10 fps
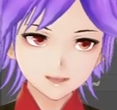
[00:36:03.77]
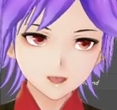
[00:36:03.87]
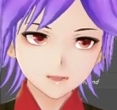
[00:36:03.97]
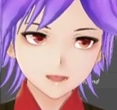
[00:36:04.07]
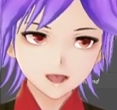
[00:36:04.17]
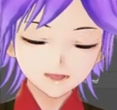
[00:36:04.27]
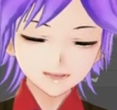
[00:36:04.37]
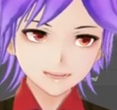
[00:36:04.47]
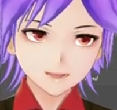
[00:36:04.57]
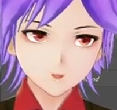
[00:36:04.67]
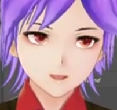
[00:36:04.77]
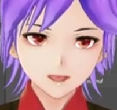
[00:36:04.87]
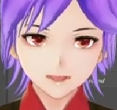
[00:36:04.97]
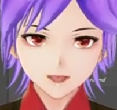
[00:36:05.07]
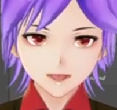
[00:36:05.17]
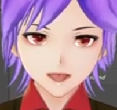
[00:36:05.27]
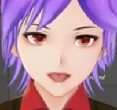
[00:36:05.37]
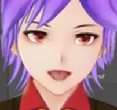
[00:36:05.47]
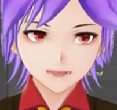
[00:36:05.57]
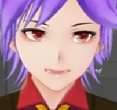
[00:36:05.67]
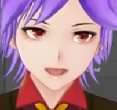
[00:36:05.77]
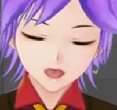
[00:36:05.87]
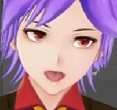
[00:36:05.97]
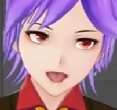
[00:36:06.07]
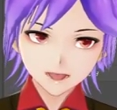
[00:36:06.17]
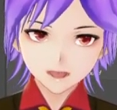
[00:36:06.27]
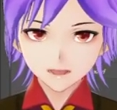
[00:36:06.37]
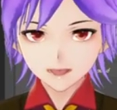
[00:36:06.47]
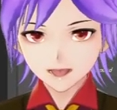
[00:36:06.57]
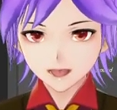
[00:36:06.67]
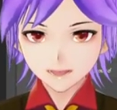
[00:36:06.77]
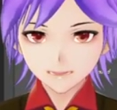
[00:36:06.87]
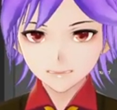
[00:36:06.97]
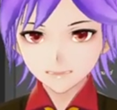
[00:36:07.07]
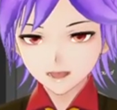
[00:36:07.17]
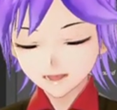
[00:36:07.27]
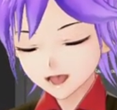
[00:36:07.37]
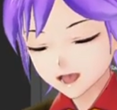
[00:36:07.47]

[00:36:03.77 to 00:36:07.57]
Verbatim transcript: when they do try to recombine, so I don't recommend Gemini.